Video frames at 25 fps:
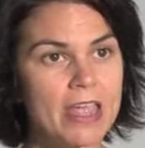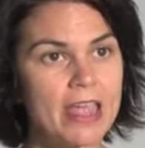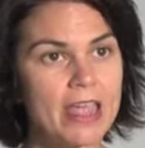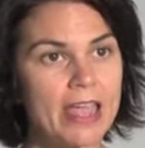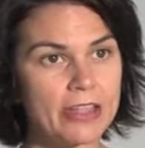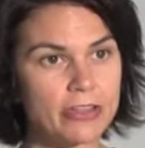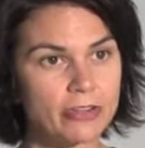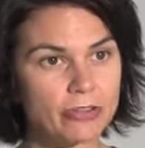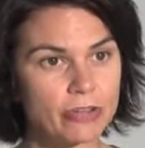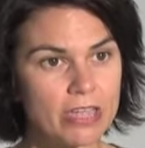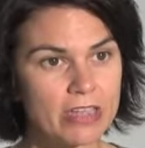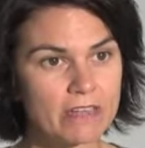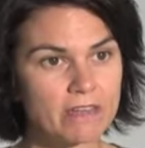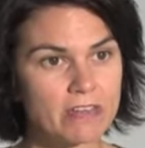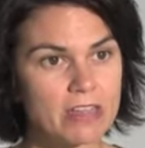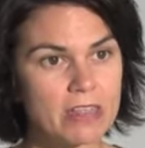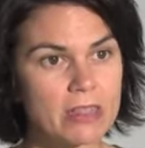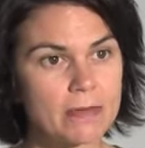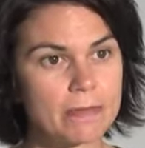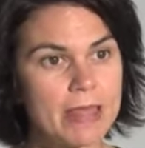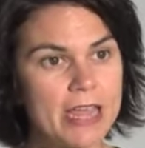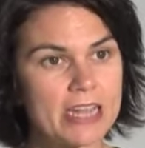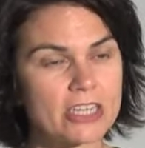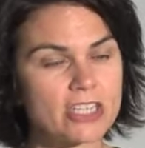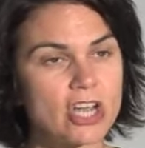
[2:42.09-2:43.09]
and you're giving
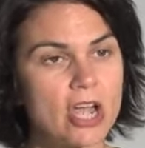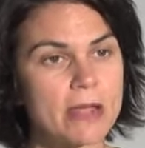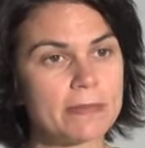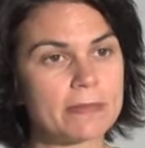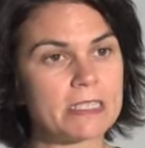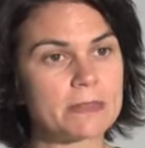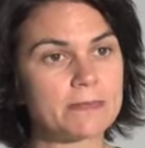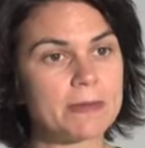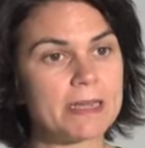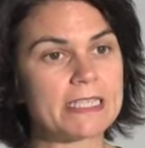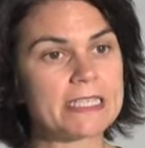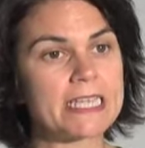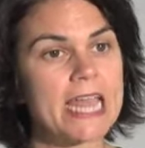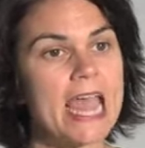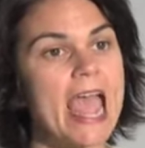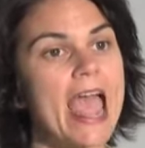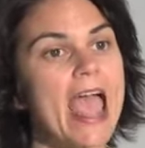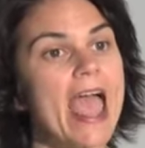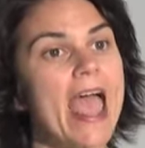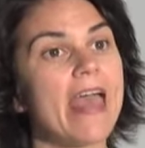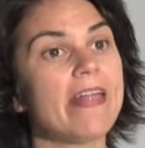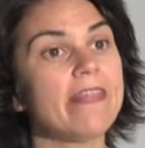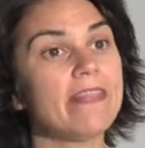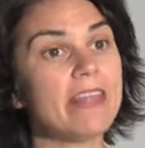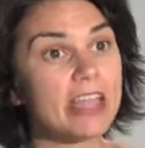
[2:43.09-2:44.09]
them that time and space.
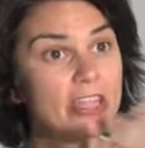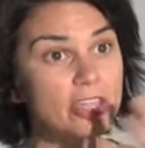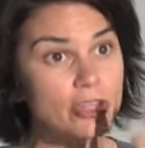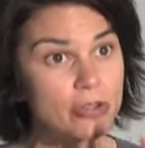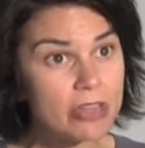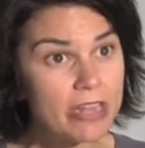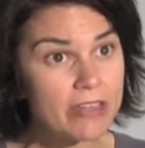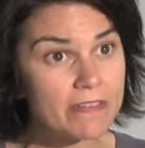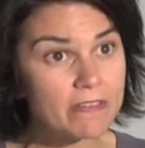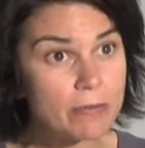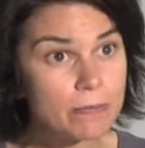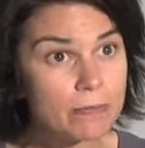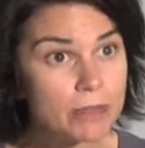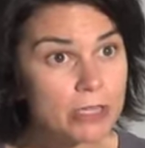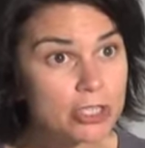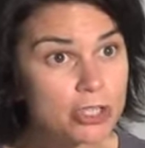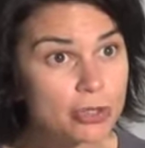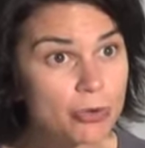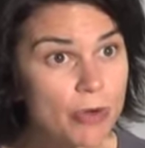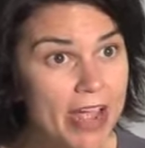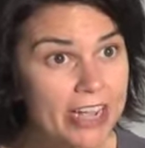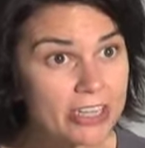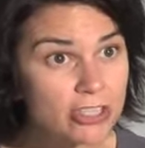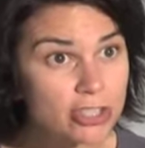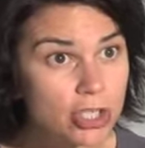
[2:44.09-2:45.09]
And then you give them the
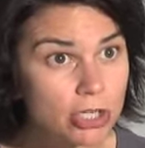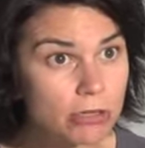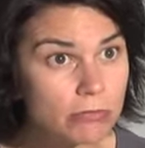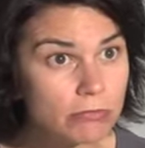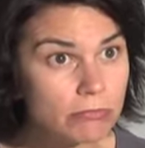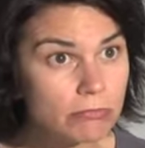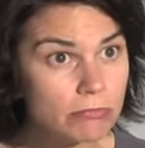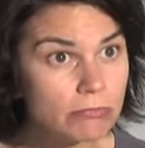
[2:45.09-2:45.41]
direction.